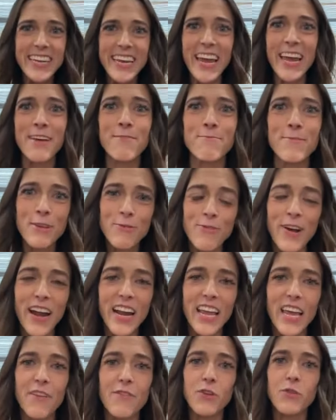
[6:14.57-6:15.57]
D M me
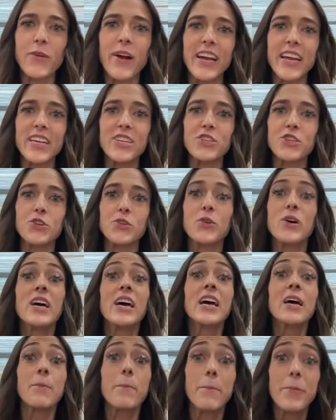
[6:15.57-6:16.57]
ready if you're ready to